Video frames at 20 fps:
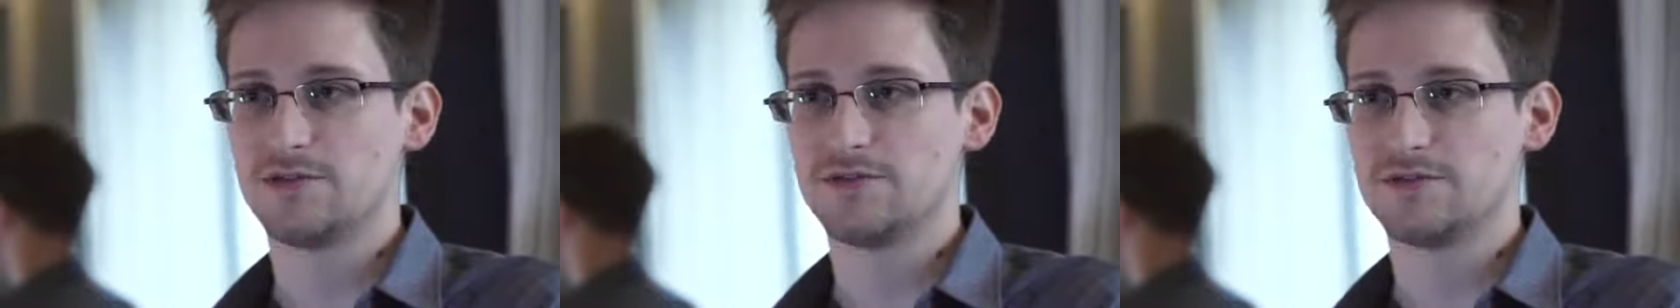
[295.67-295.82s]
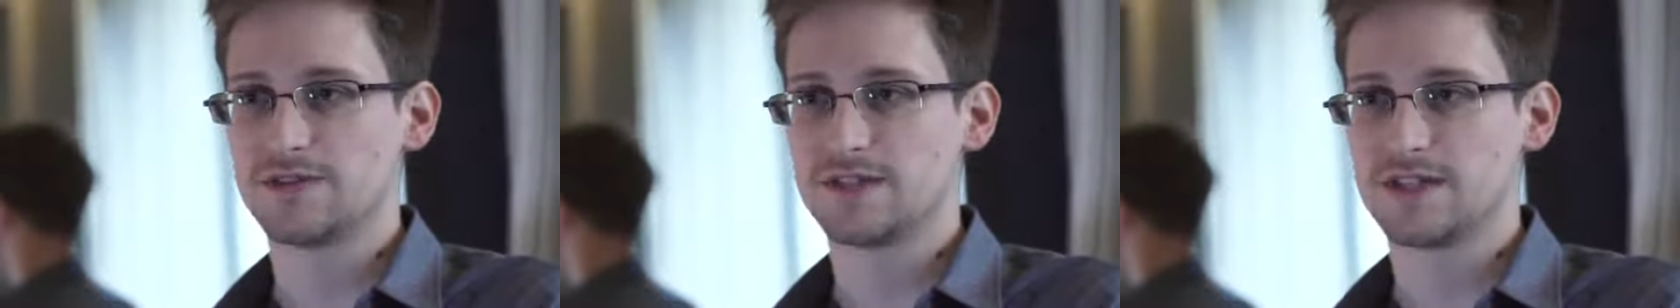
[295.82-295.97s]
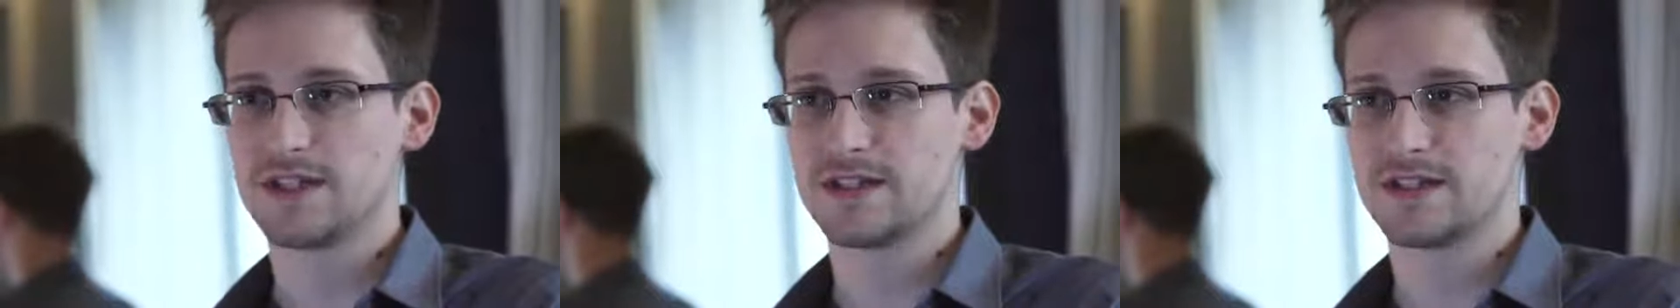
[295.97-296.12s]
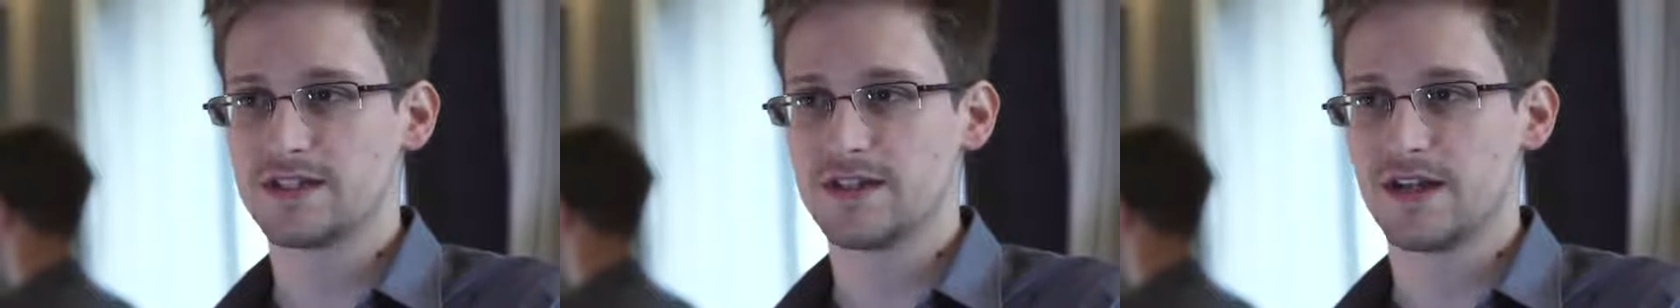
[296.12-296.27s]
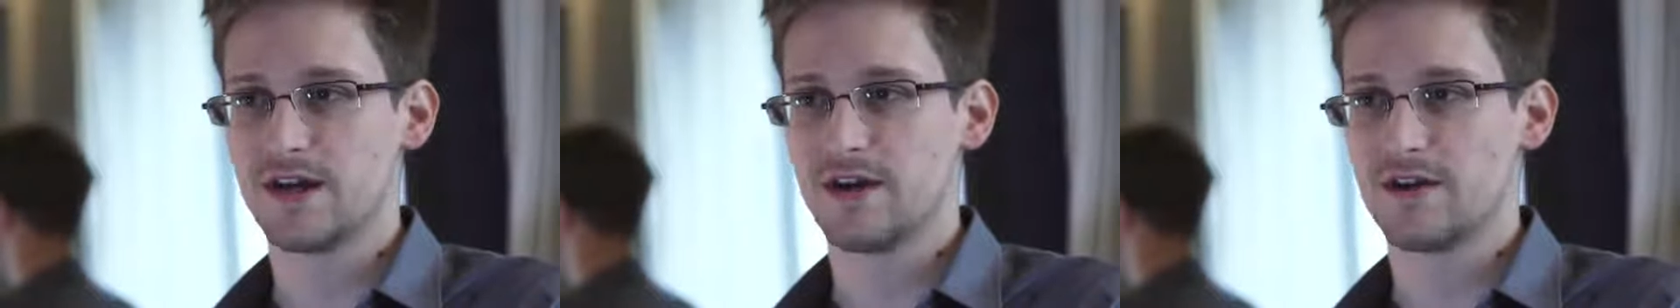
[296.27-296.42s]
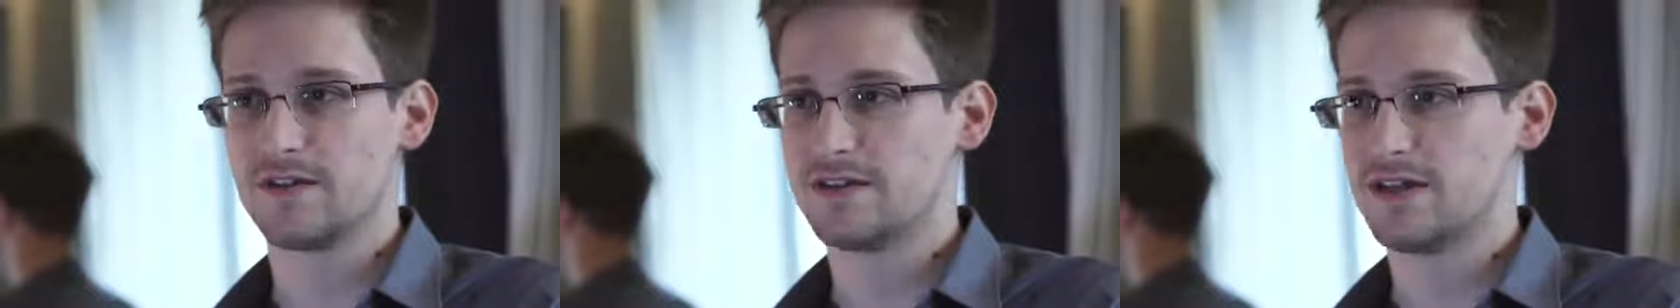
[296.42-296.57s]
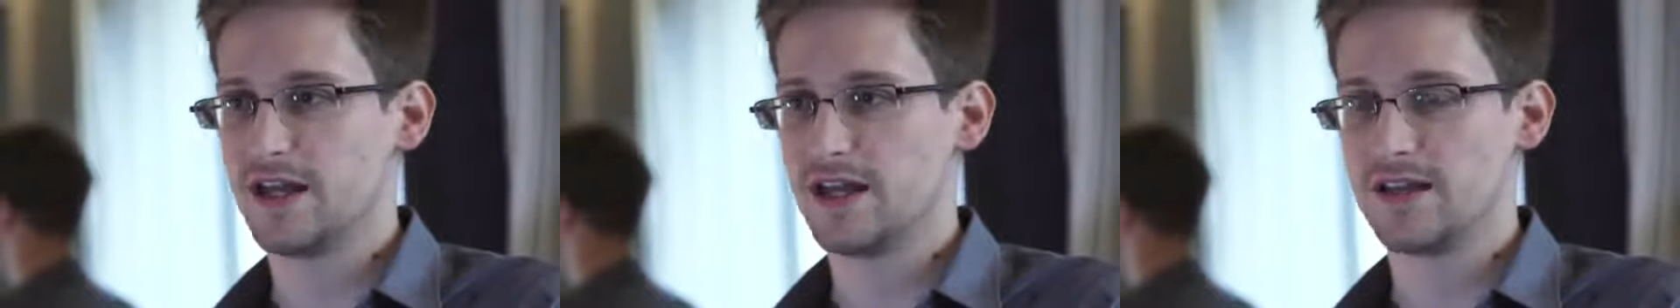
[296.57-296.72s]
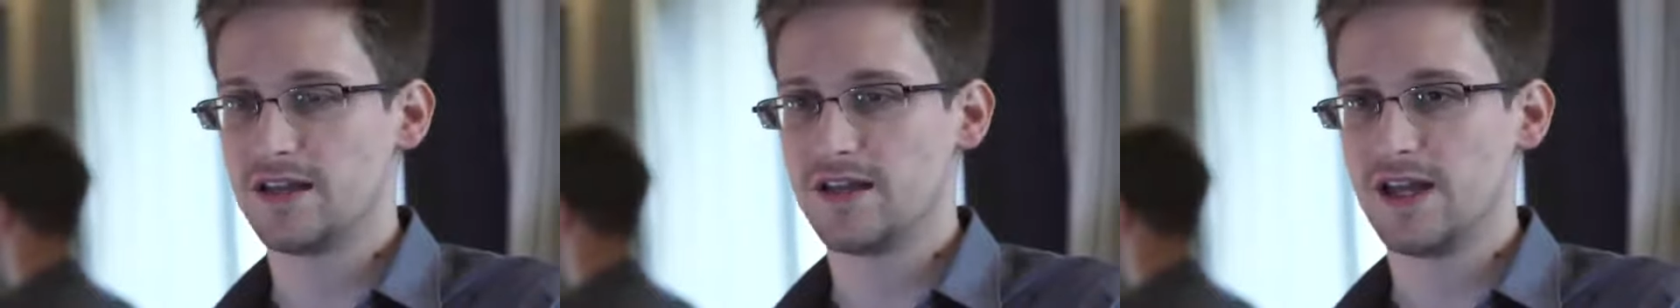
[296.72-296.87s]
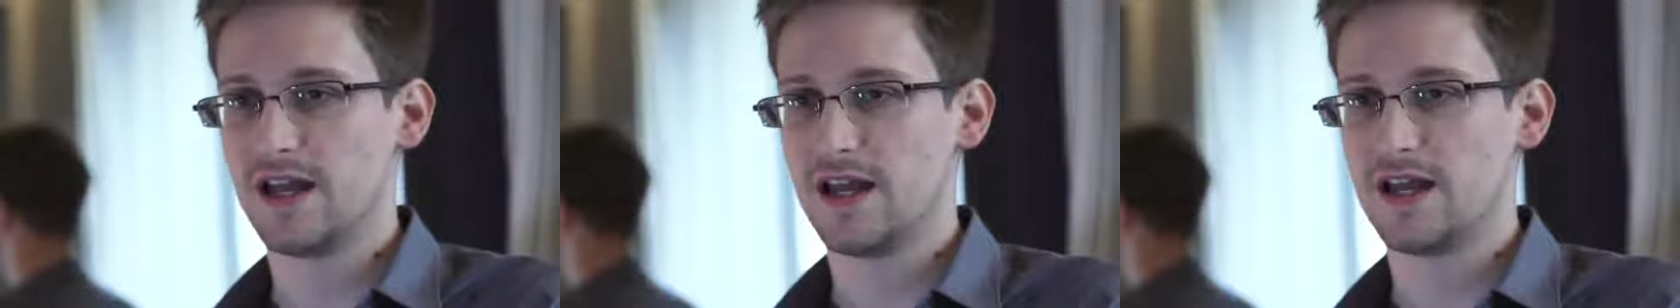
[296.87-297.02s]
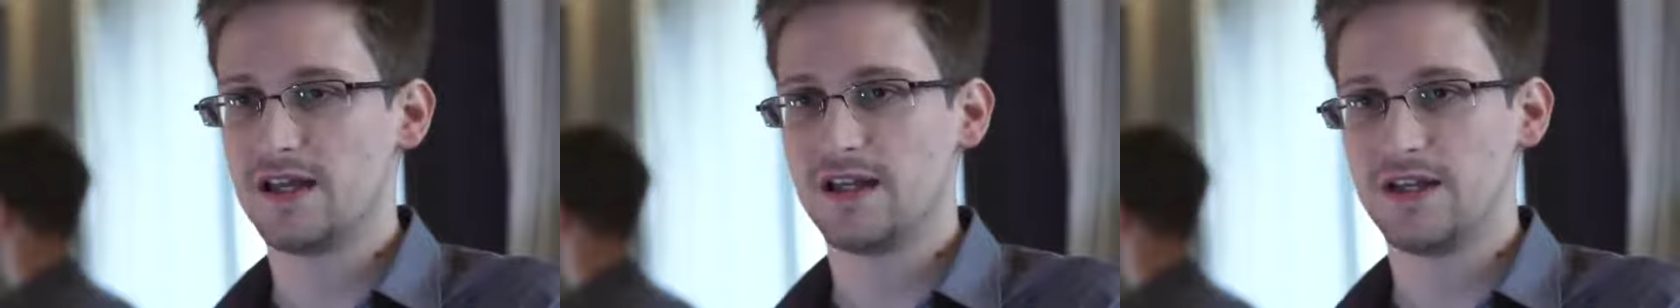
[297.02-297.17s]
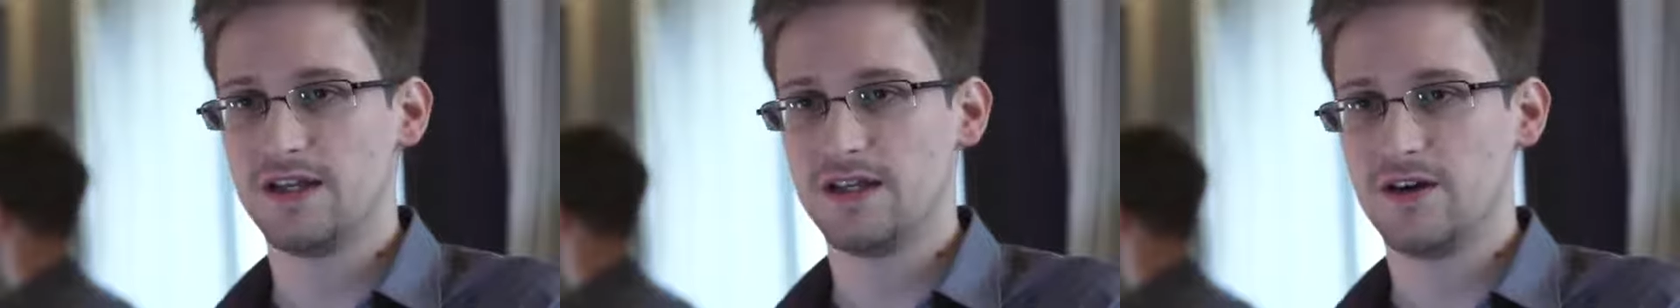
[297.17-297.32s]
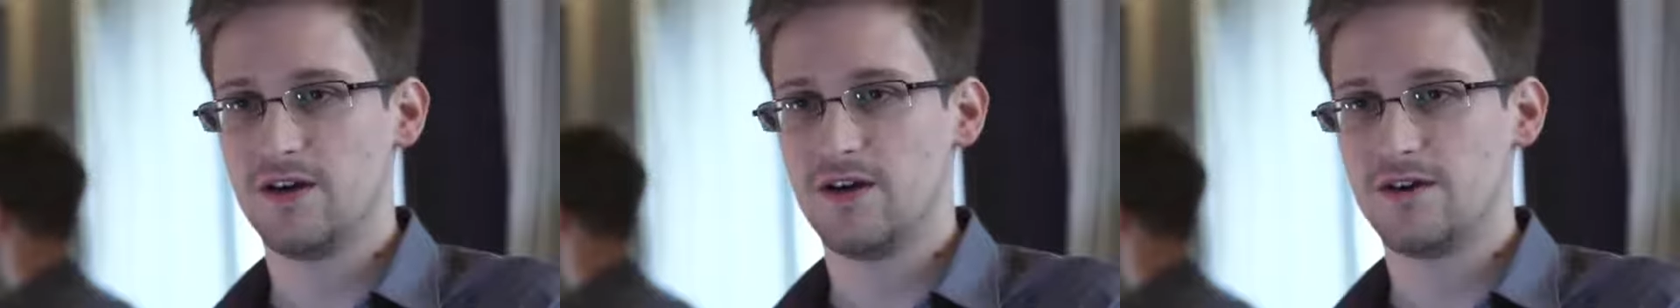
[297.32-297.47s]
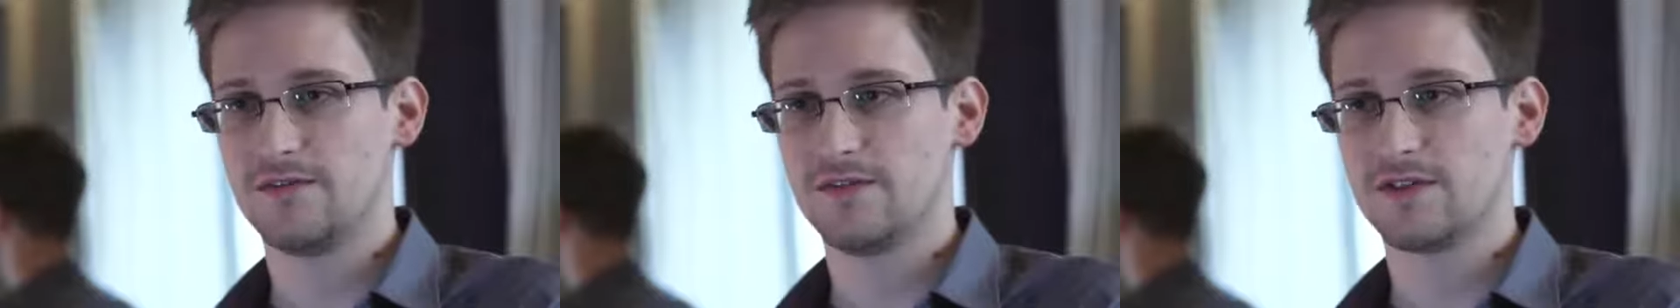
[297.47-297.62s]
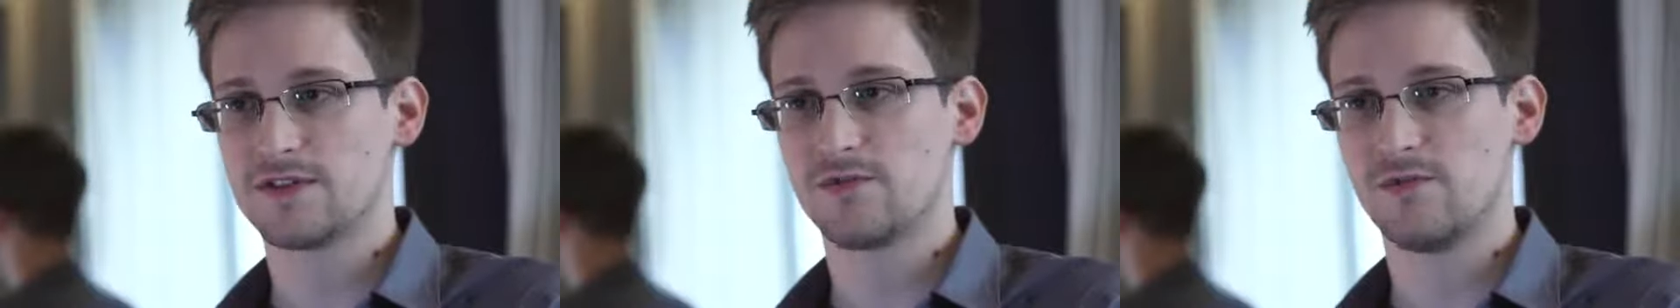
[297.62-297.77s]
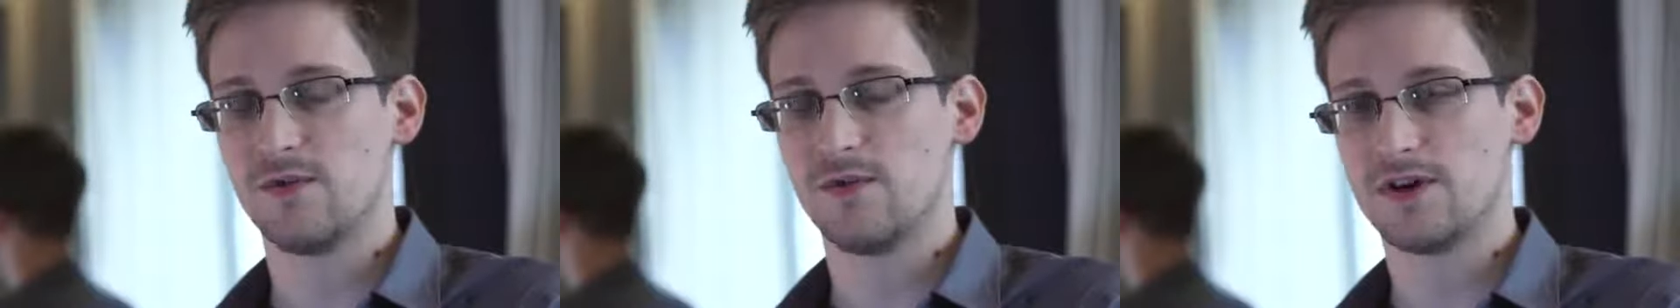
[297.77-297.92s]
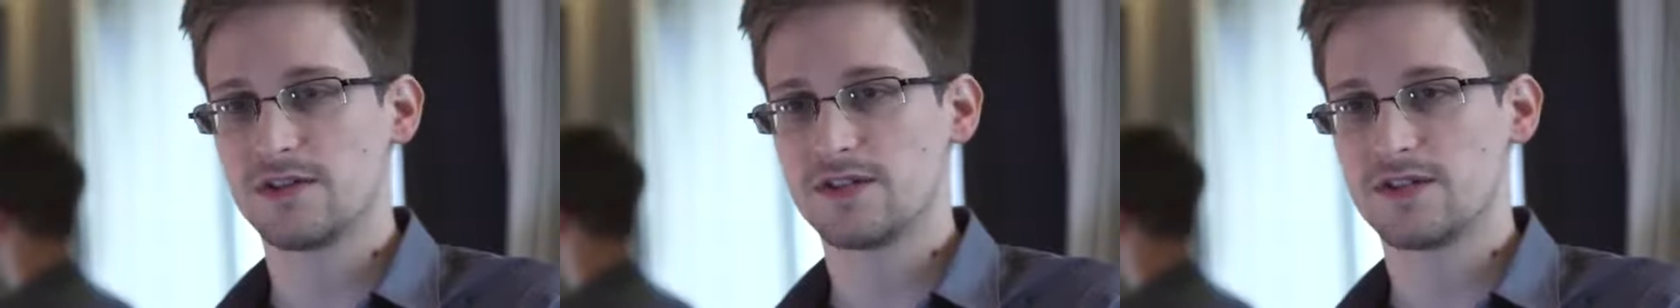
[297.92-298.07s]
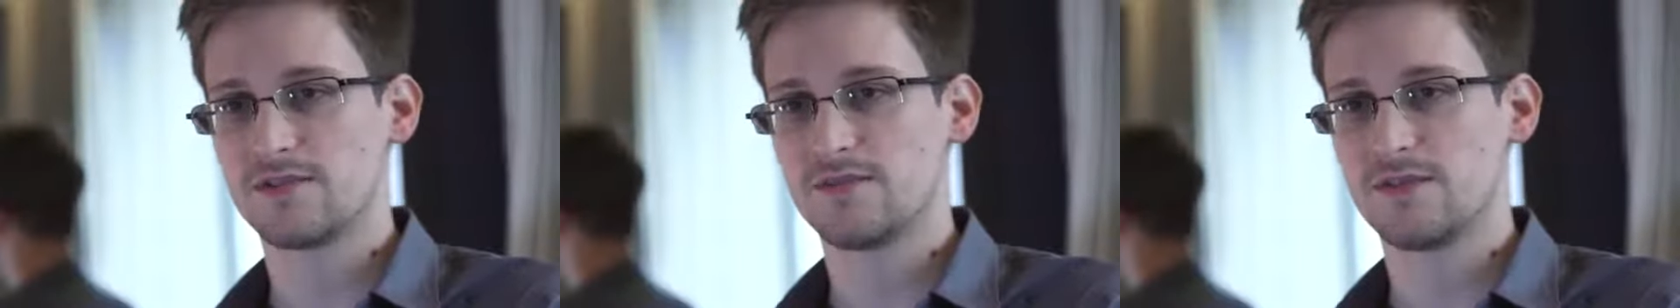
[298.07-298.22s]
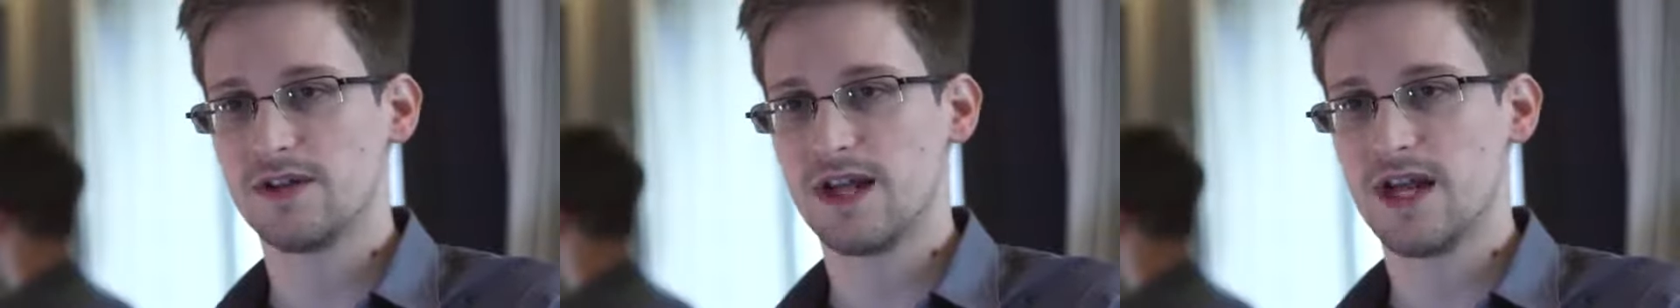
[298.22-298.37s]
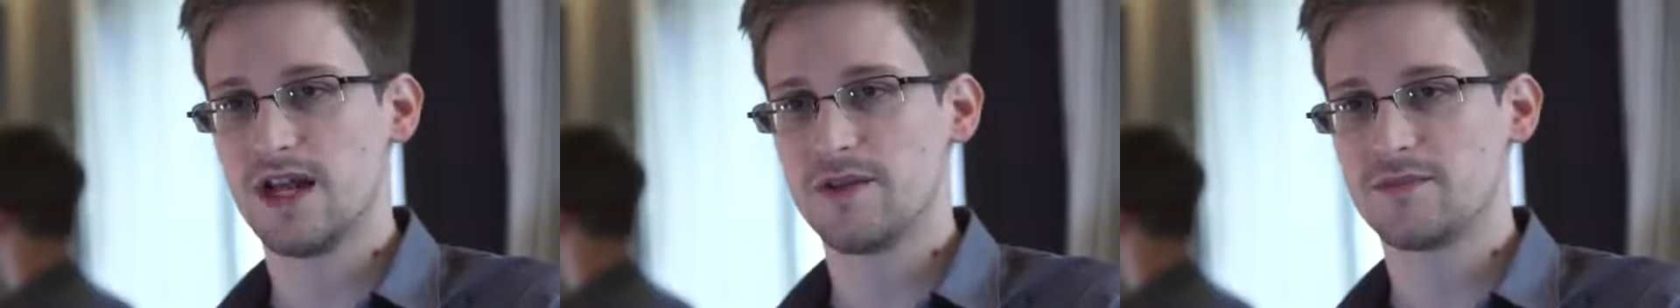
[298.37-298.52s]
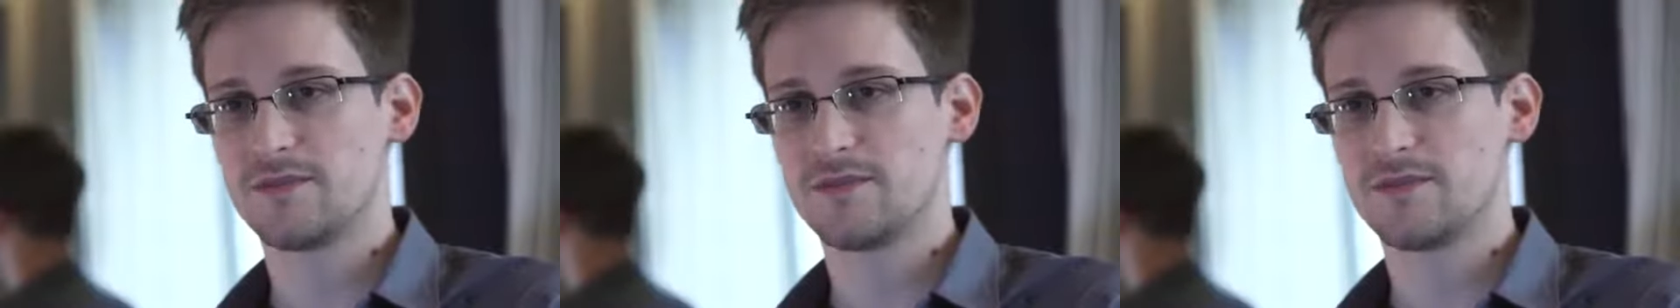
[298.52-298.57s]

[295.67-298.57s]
who sits there day to day in the office, watches what's